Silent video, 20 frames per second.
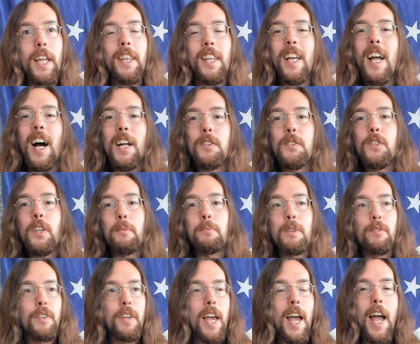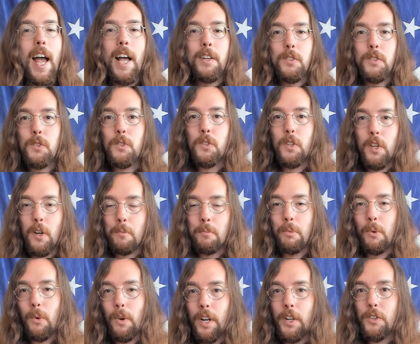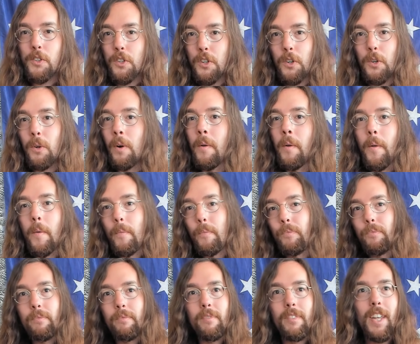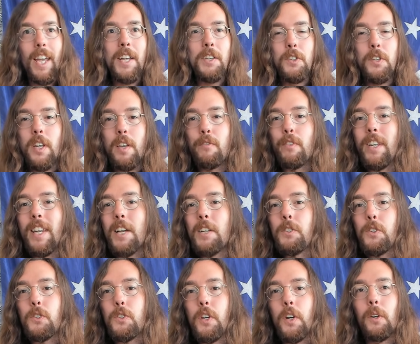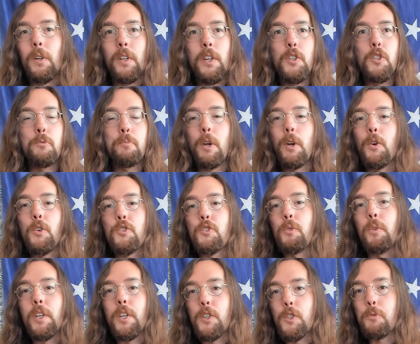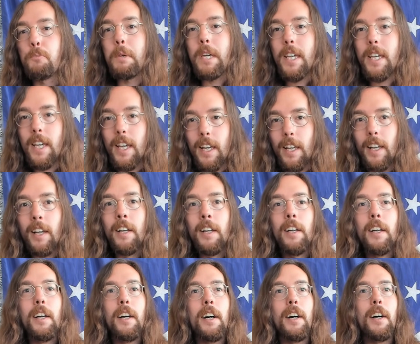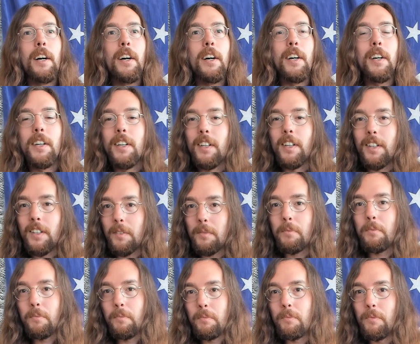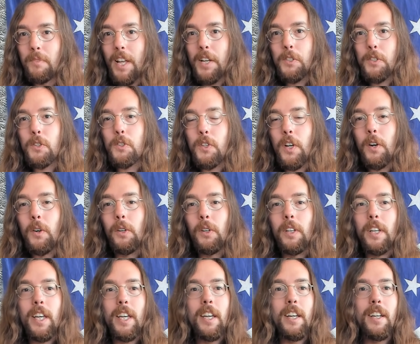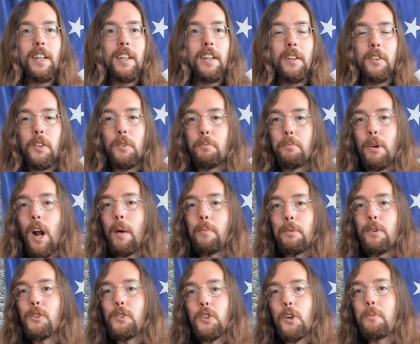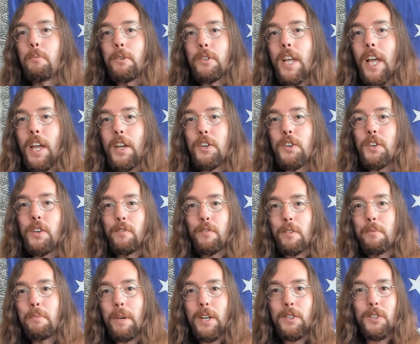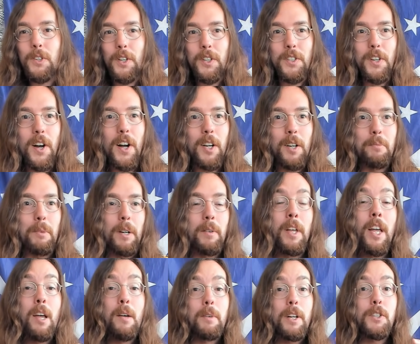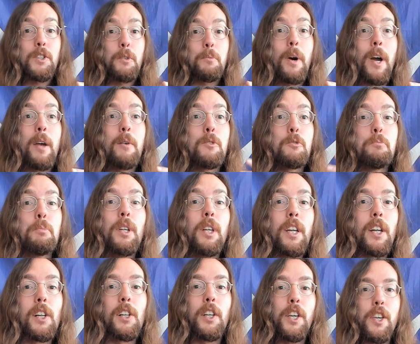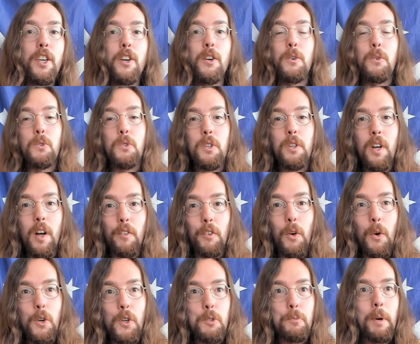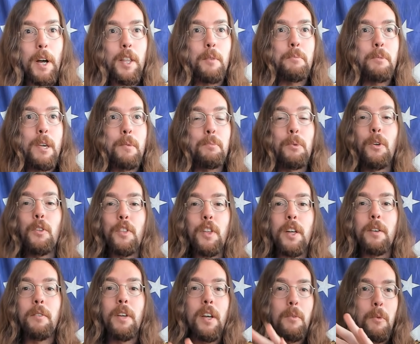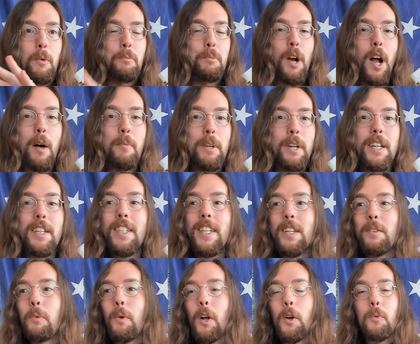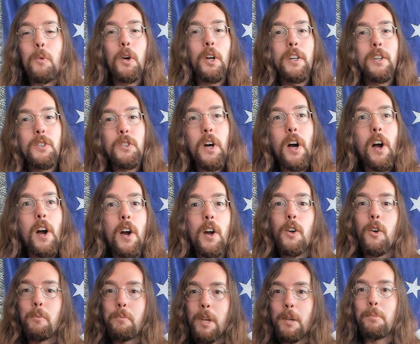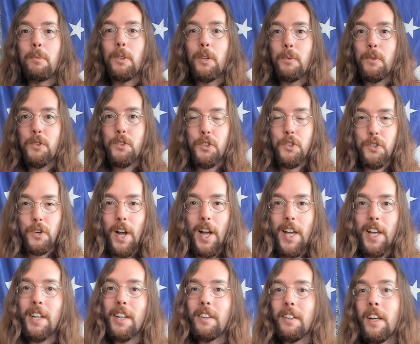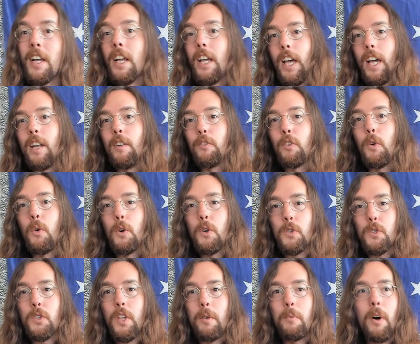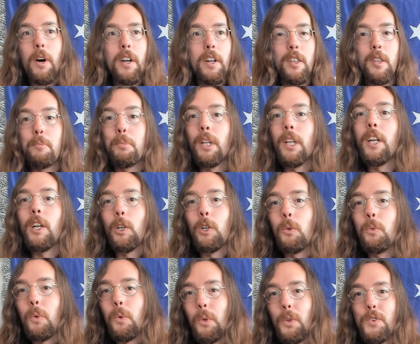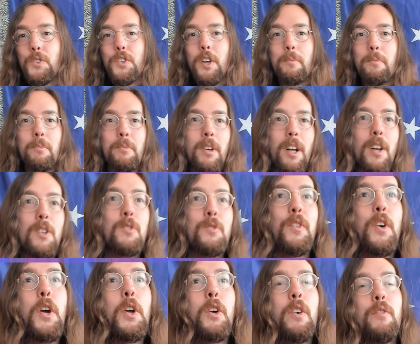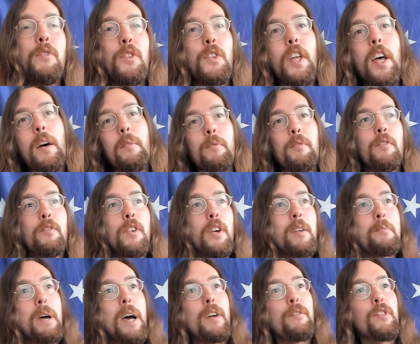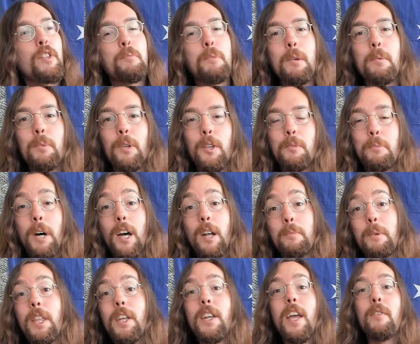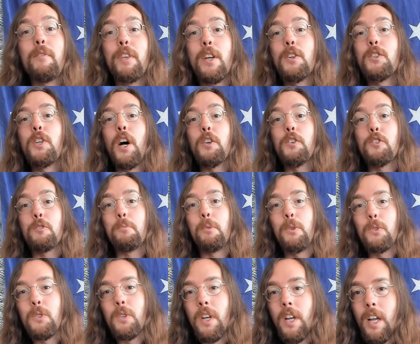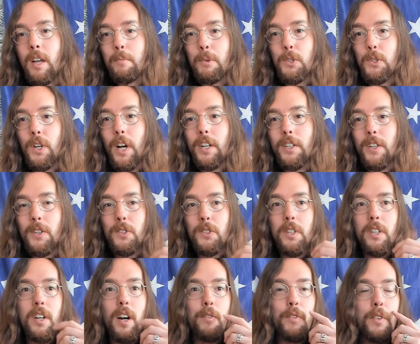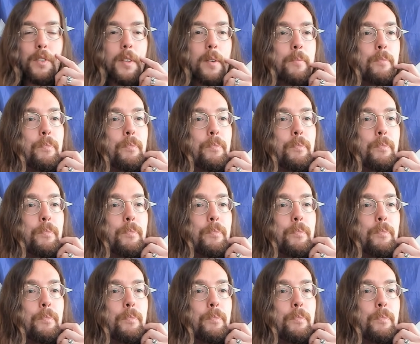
The concept of castes that you're born into isn't even necessarily, spiritually speaking, uh, uh, necessarily uh, the proper interpretation of the basic dogma. That's the way it was politically used. Of course, by the people that were Brahmin and didn't want to work as hard, or people that were Kshatriya, and, and of course they wanted the political rulership. Well, it was very good for them, very bad for the people at the bottom. And then you have the untouchables. Besant doesn't cover them.